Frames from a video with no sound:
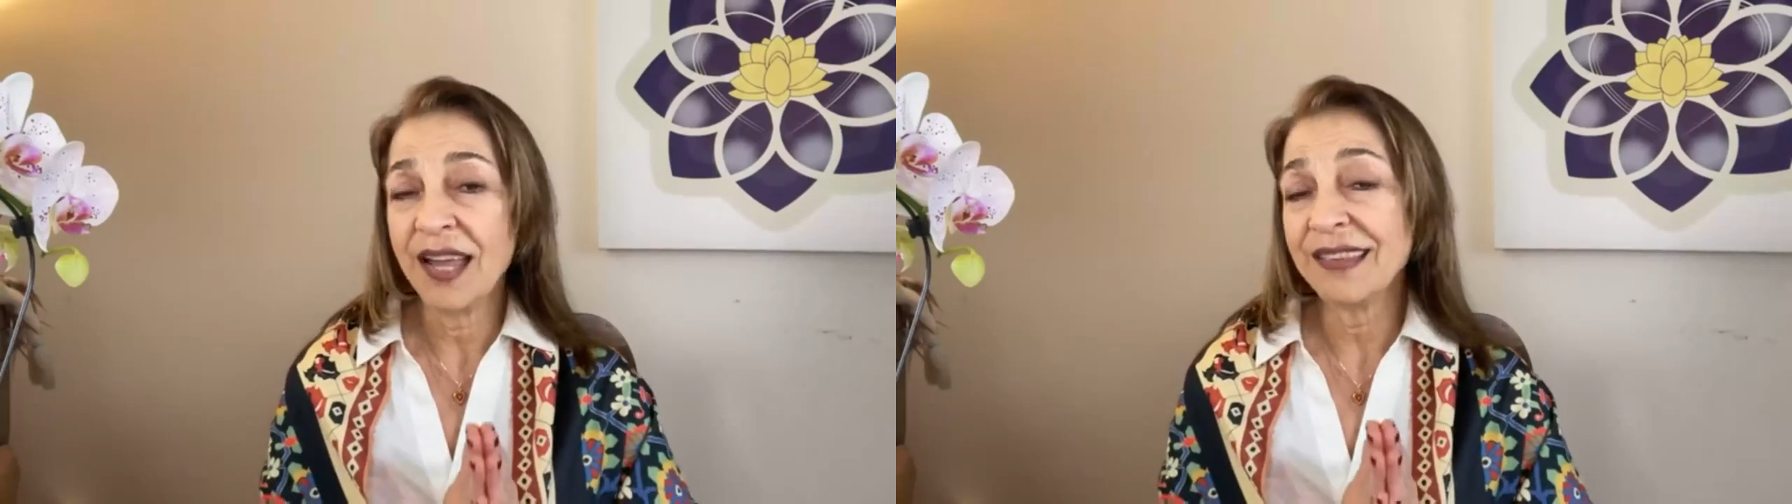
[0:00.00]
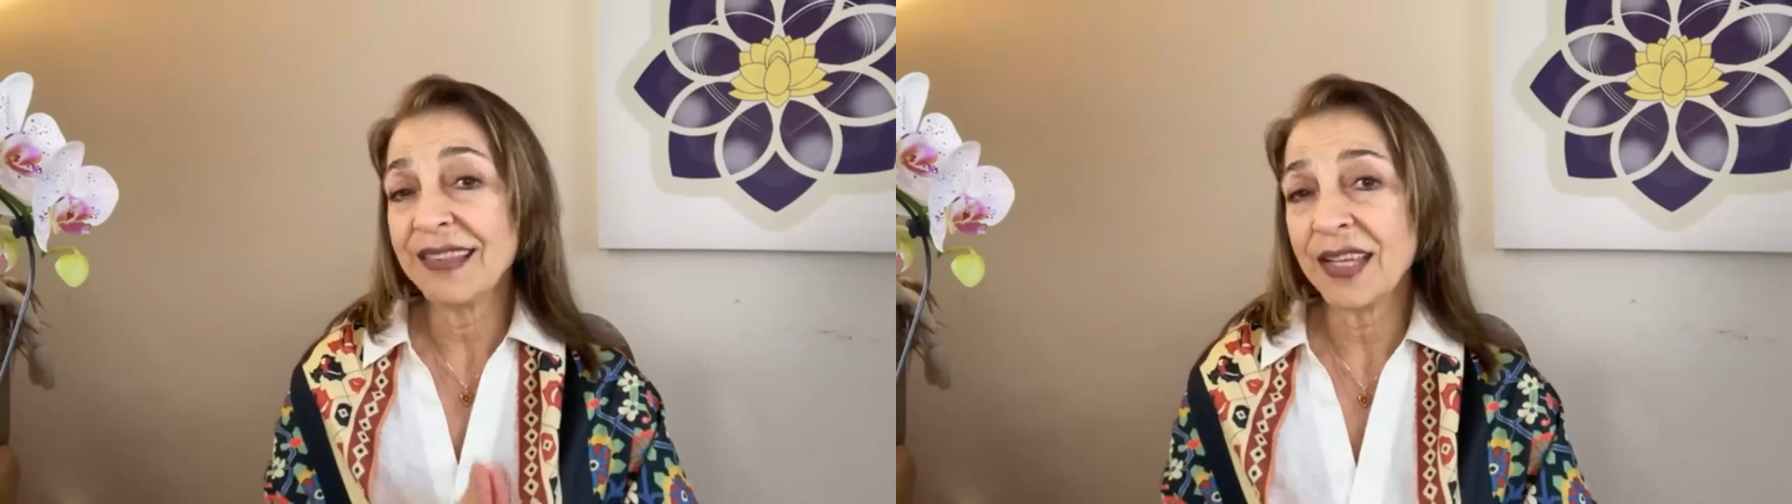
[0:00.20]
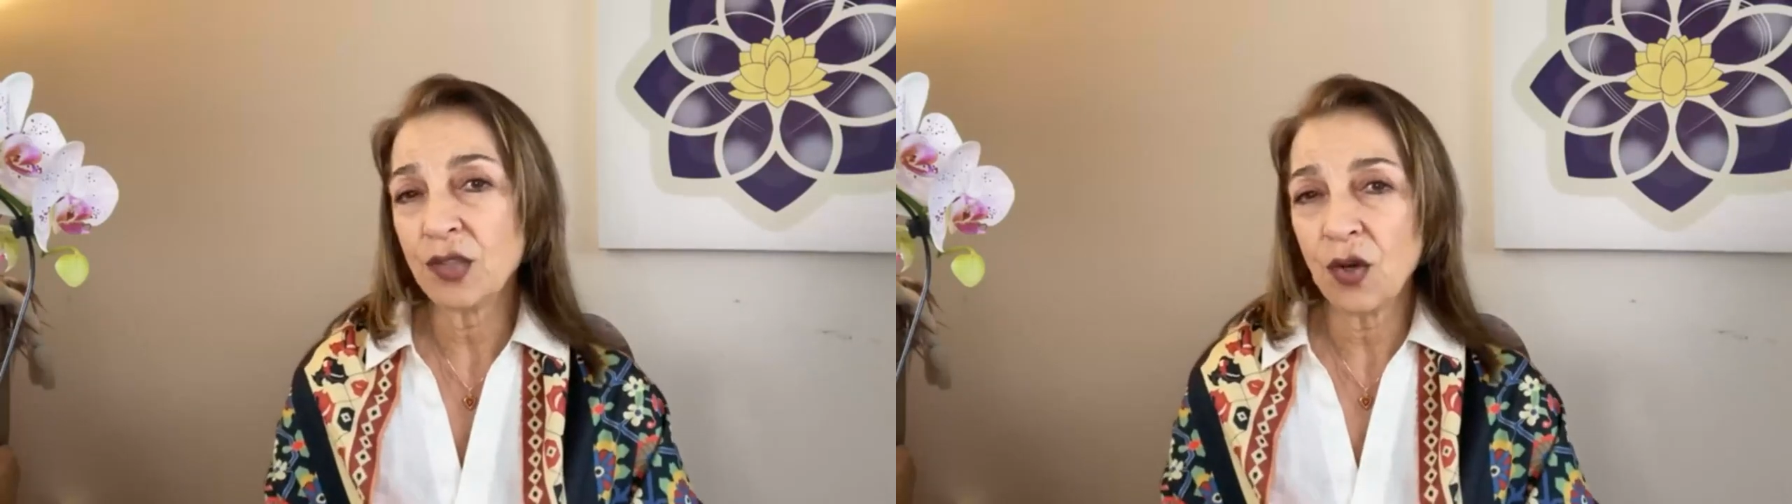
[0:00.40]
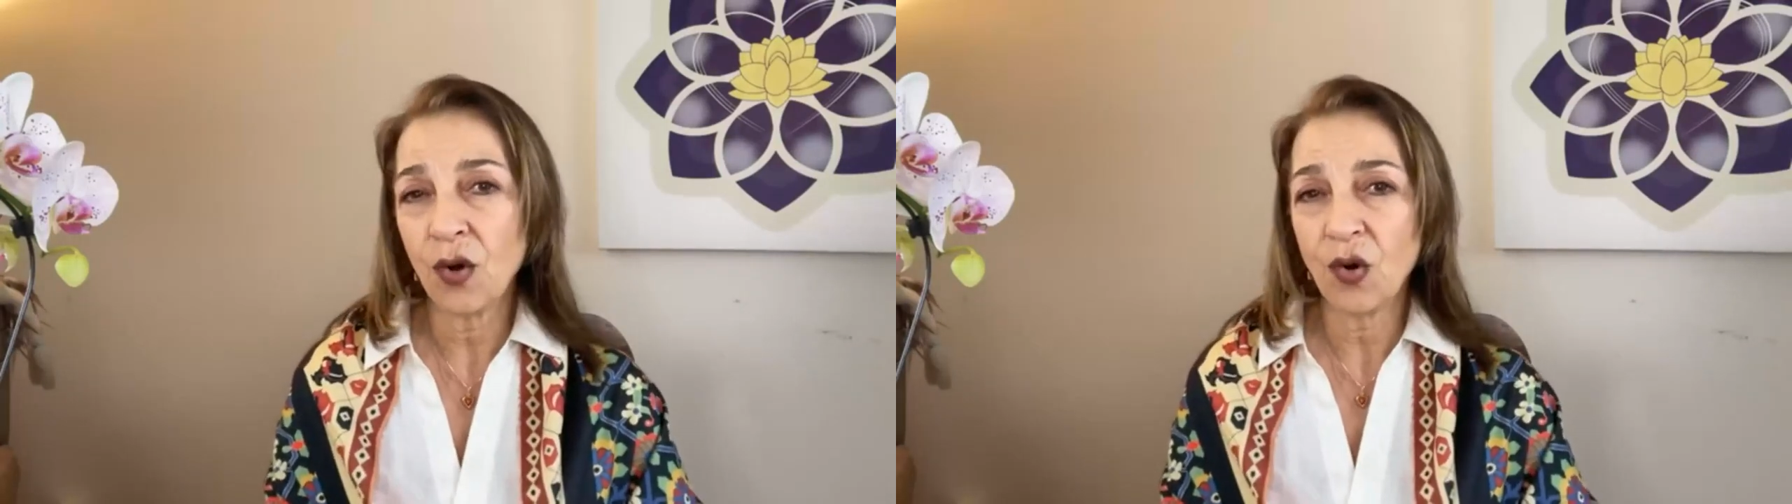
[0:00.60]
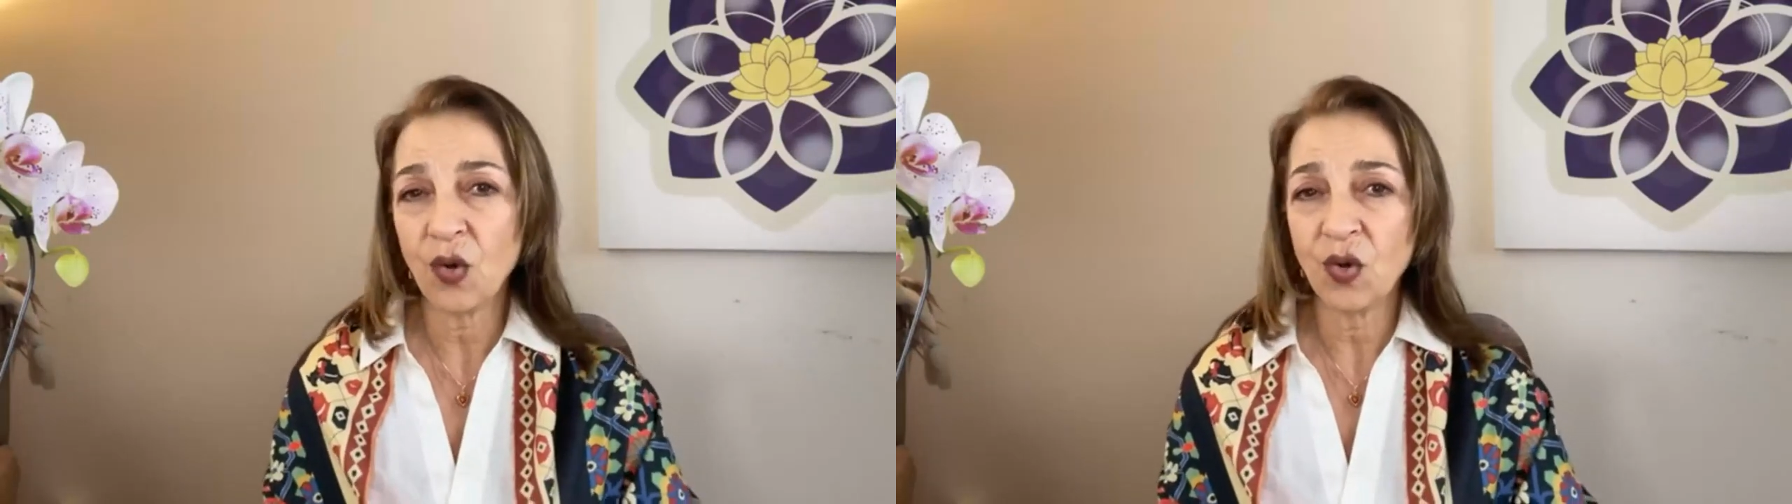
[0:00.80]
and let
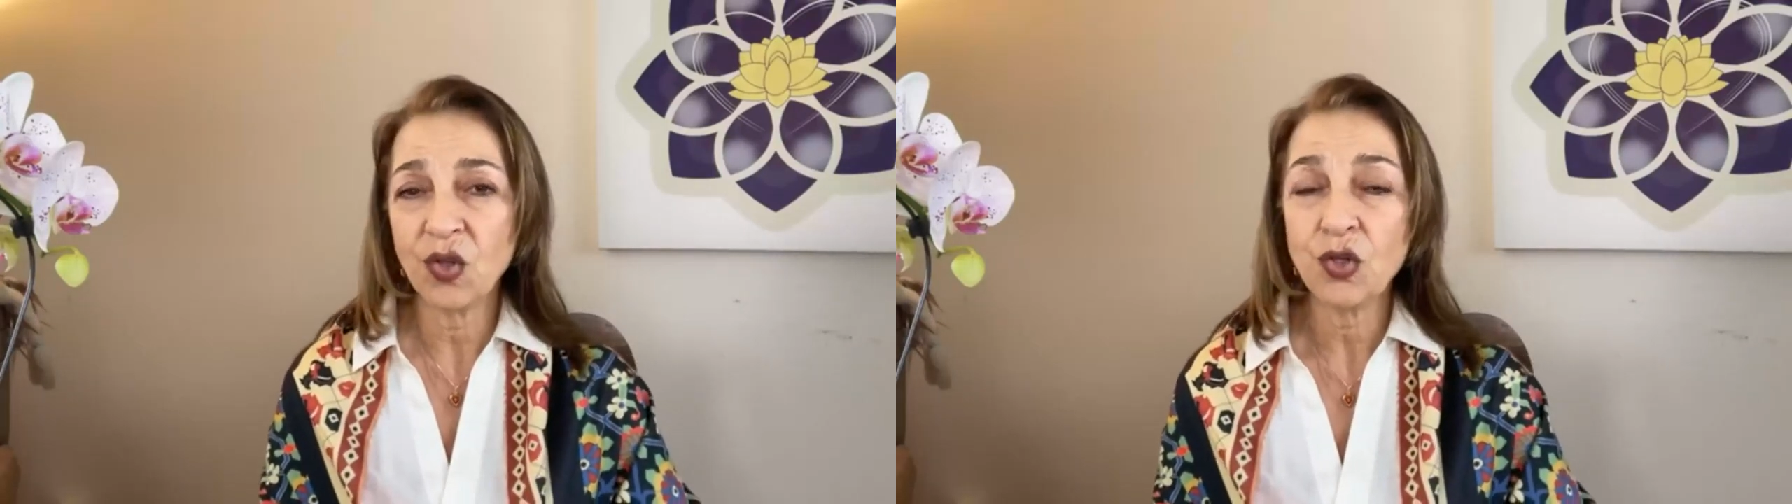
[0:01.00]
go,